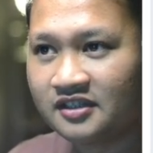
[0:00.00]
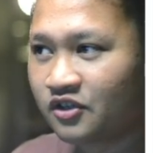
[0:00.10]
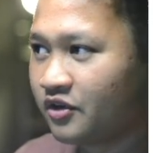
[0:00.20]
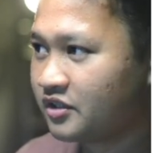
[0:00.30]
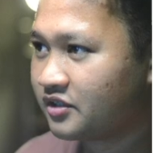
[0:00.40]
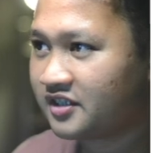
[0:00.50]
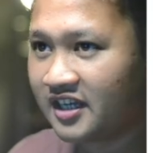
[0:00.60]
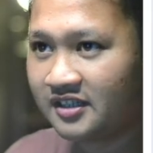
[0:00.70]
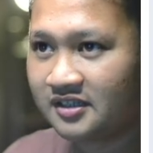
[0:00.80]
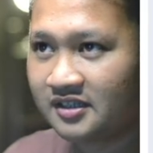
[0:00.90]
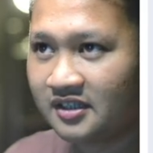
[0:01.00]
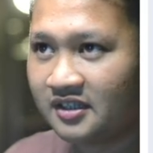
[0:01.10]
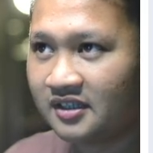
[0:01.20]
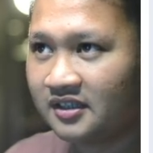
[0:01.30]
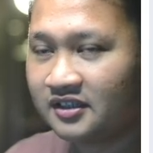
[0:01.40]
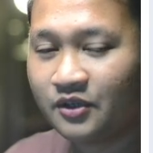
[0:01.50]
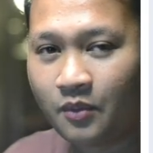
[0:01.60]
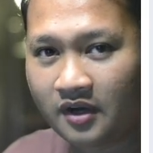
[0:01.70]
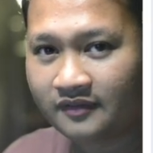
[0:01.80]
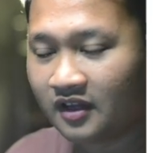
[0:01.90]
This is going to change the
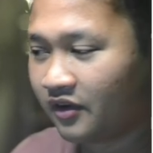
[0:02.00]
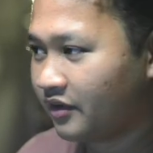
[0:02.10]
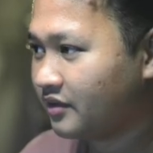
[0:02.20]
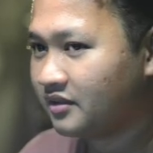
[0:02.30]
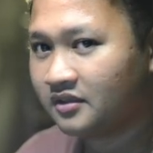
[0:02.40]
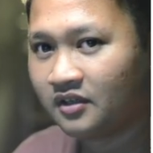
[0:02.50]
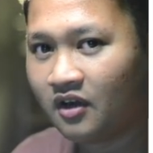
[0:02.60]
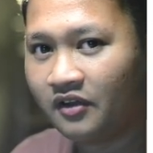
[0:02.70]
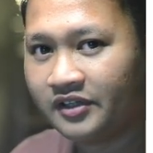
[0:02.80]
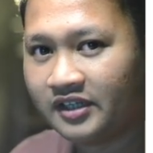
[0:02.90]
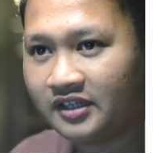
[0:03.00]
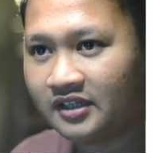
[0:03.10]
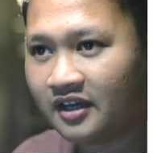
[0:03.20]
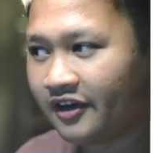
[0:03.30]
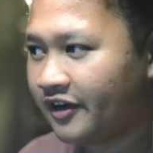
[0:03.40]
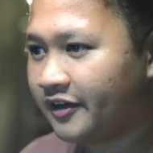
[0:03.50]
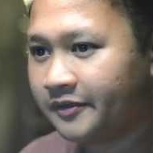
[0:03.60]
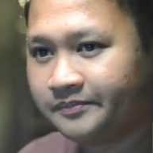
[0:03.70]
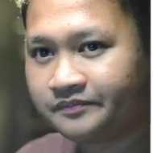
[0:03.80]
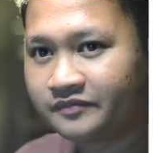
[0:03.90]
workflow on the
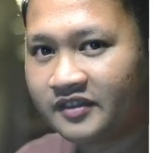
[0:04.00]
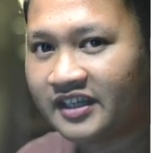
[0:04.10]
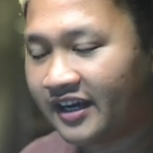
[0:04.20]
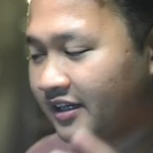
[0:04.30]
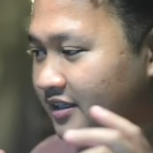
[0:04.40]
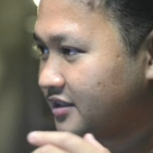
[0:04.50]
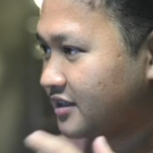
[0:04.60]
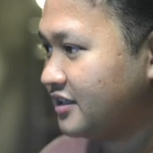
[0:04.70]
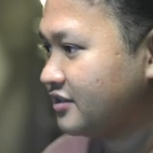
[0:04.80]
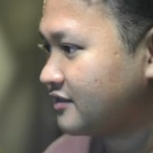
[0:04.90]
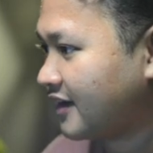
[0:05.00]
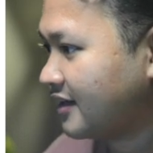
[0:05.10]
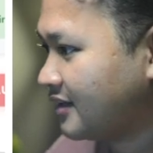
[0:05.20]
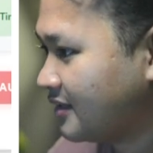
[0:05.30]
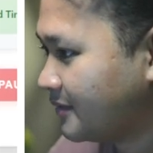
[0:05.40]
tech industry.